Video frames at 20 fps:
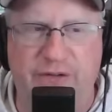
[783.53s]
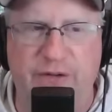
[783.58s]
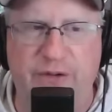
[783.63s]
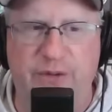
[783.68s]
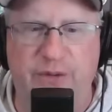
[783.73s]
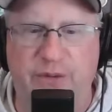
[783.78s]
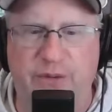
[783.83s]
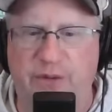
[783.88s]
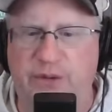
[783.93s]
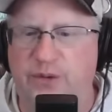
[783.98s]

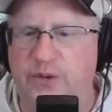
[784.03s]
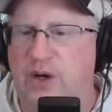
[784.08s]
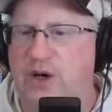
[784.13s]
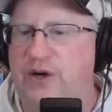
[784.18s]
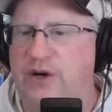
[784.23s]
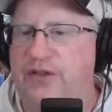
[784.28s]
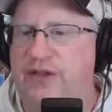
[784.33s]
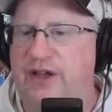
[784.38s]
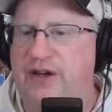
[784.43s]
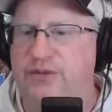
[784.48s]
Who
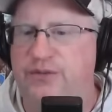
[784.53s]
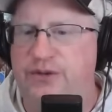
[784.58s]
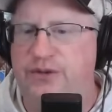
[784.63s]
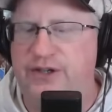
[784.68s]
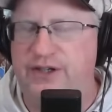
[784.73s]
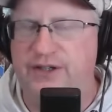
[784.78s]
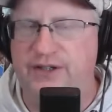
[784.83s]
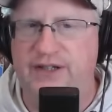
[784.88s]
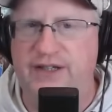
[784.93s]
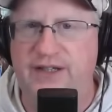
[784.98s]
are they
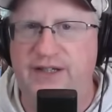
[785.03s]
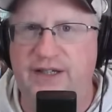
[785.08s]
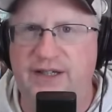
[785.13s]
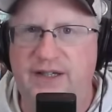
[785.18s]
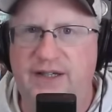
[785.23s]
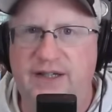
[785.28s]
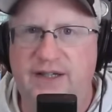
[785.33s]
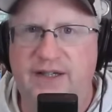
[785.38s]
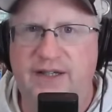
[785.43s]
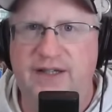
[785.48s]
really?
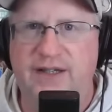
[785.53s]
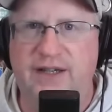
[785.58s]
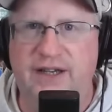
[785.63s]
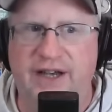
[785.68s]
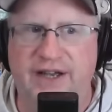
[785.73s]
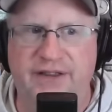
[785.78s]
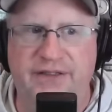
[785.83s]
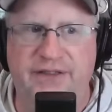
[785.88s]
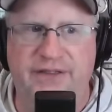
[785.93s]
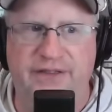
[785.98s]

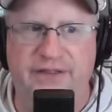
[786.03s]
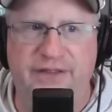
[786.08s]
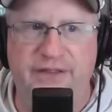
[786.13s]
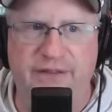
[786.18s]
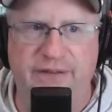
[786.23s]
And